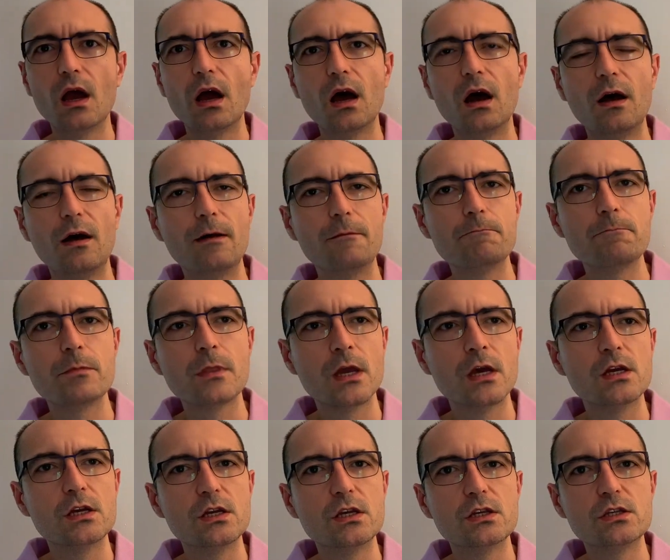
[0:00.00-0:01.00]
Um,
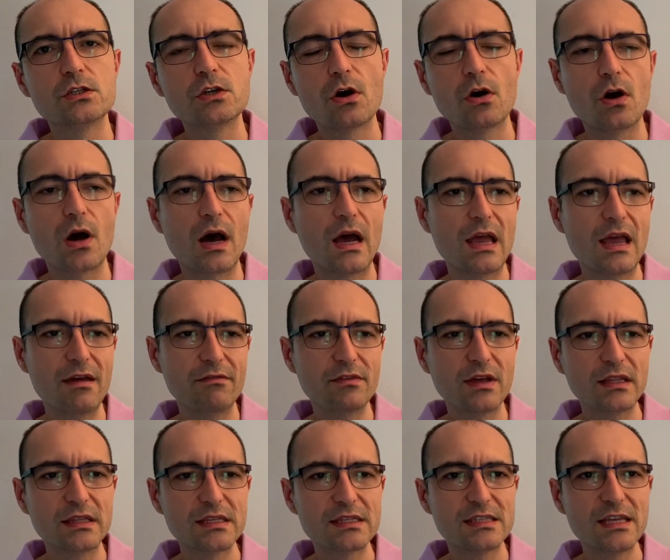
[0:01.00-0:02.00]
so I have
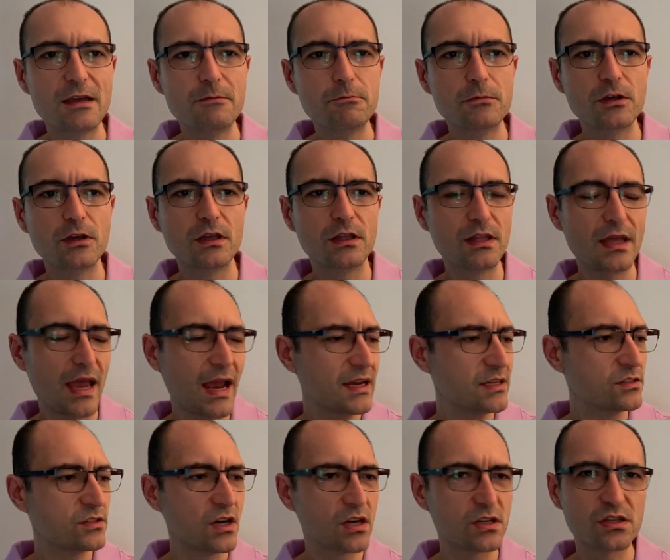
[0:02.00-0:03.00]
done the same thing in the
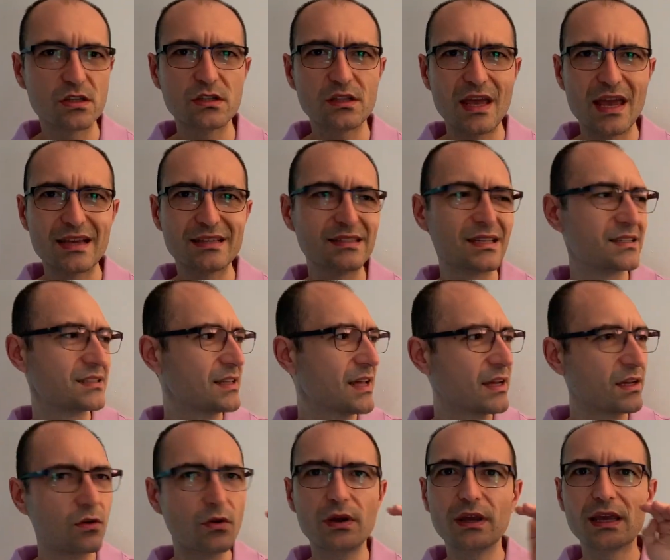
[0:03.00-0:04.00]
X direction. X is
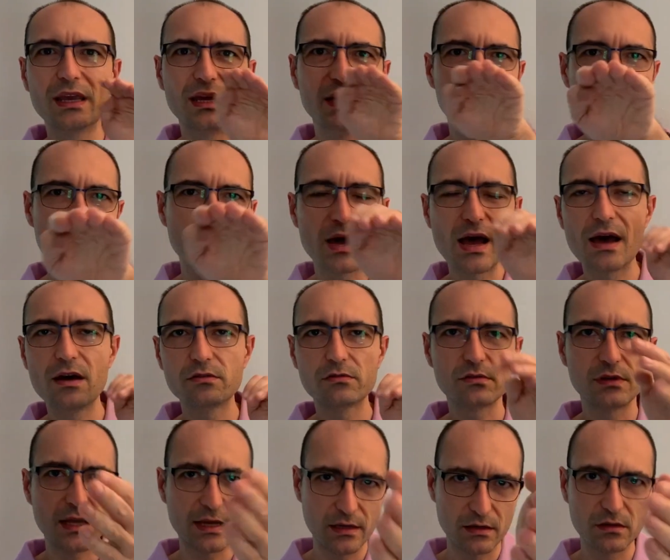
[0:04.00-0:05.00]
like going in or out,
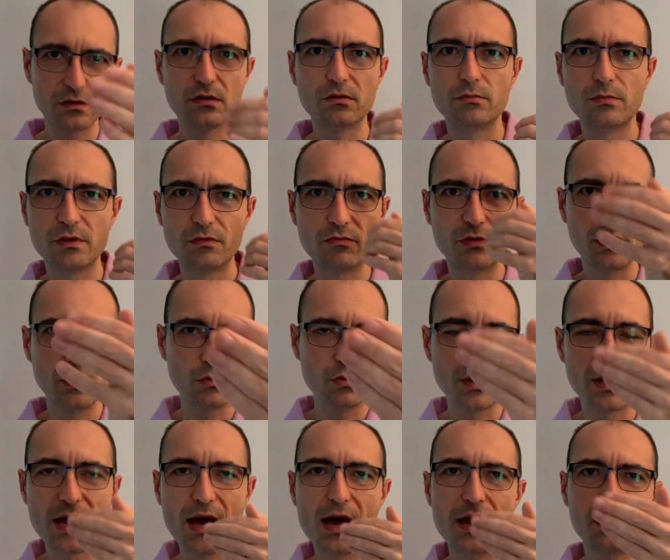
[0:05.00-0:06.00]
like between you
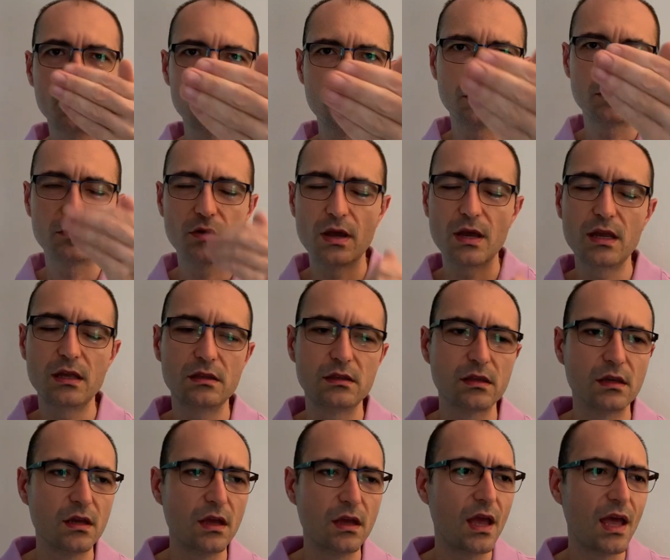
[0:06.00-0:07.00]
and I, right?
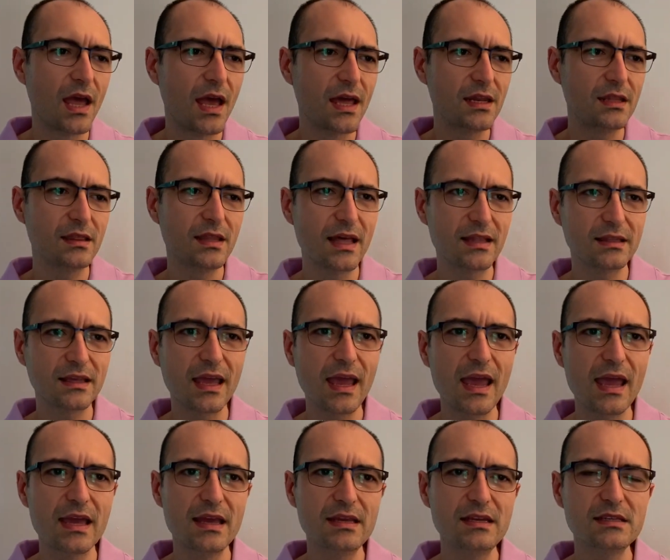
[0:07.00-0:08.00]
And in that
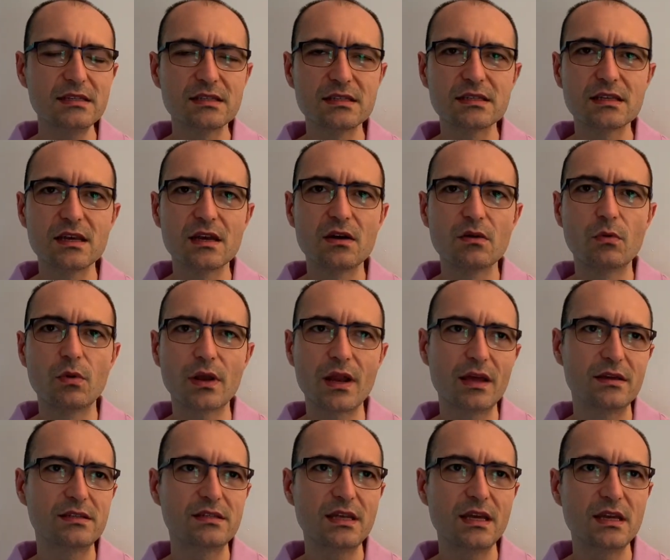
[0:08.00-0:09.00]
case, what
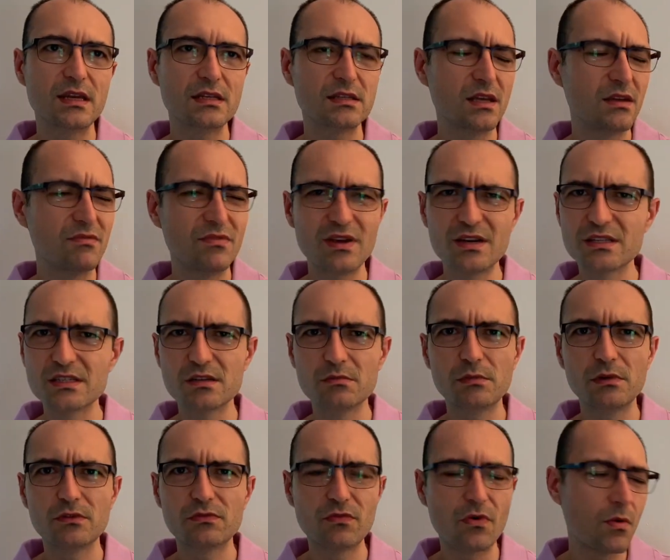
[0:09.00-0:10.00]
I said is a very
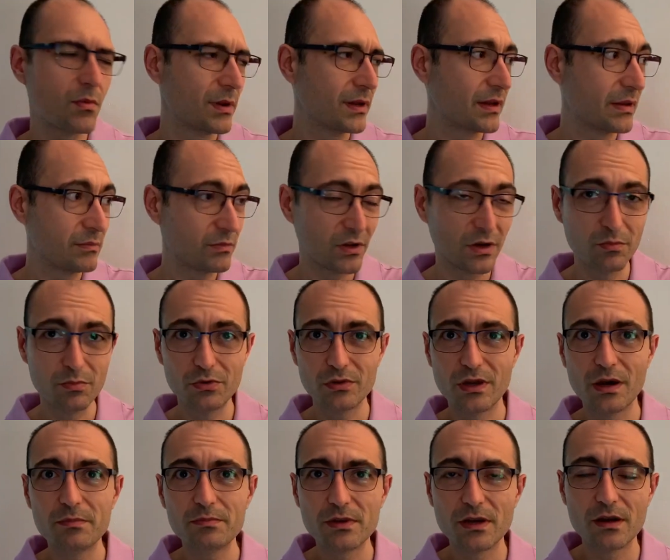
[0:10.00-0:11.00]
similar formula that I'm gonna put
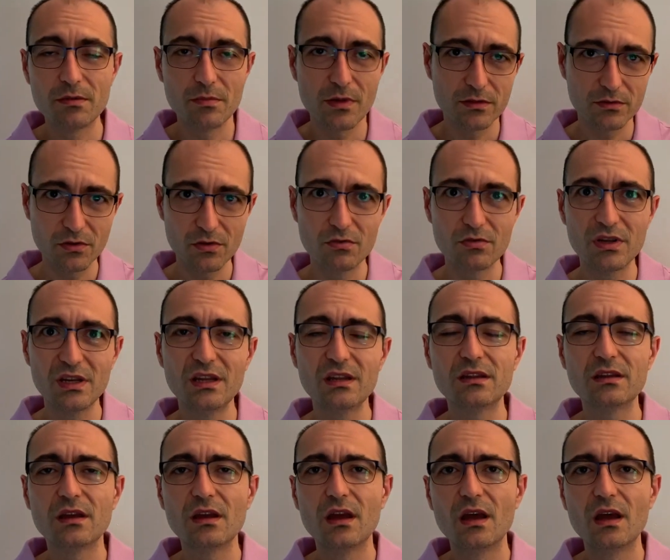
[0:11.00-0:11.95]
up there, I'm not gonna read it.